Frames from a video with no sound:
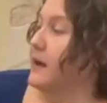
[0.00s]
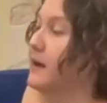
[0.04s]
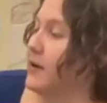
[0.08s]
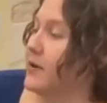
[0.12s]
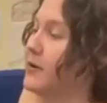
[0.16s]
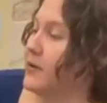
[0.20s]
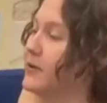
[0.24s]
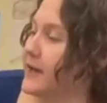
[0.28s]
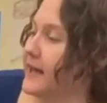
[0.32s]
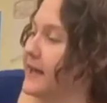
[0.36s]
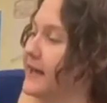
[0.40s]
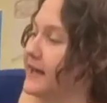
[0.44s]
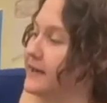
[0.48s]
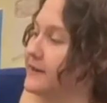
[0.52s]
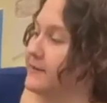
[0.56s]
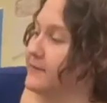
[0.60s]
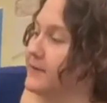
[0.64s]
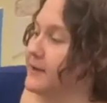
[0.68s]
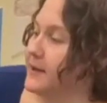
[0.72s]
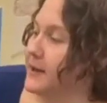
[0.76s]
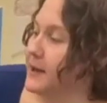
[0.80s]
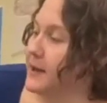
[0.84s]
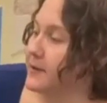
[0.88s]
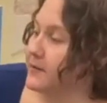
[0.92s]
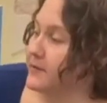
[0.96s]
Okay,
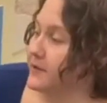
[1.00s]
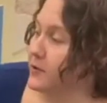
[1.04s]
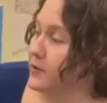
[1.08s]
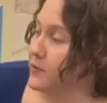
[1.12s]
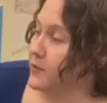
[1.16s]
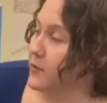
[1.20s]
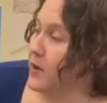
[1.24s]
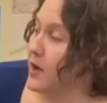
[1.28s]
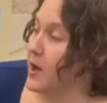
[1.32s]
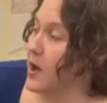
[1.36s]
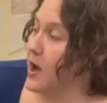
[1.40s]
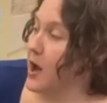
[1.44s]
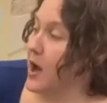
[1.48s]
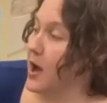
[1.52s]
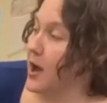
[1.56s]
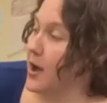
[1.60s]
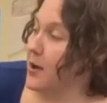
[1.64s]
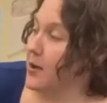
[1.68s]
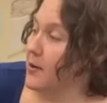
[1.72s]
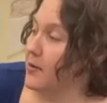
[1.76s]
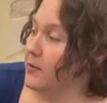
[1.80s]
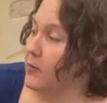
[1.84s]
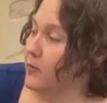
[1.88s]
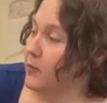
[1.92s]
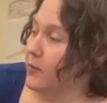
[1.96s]
so
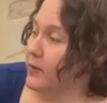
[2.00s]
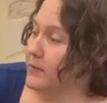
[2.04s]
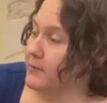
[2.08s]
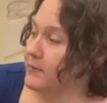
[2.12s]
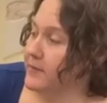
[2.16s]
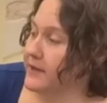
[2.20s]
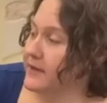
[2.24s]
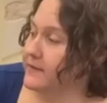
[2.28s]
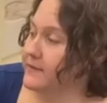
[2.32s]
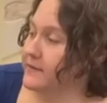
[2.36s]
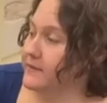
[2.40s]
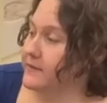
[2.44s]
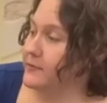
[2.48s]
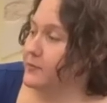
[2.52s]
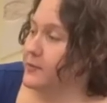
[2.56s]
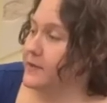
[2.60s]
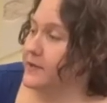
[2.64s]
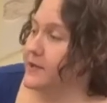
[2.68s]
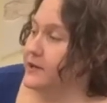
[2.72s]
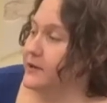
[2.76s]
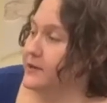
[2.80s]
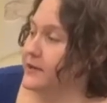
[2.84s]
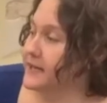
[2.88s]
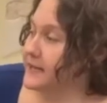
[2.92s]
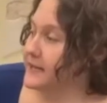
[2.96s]
what makes this one
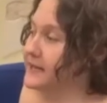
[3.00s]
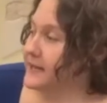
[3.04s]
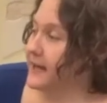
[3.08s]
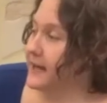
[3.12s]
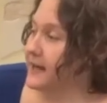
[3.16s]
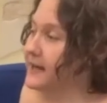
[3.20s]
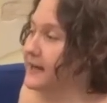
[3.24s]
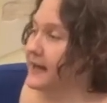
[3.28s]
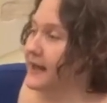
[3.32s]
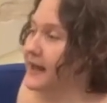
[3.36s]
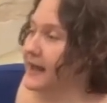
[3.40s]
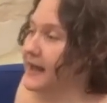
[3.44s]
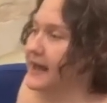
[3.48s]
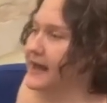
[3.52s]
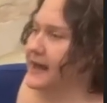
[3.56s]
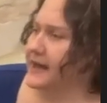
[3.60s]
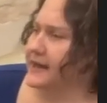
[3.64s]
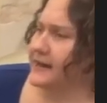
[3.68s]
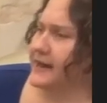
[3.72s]
unique and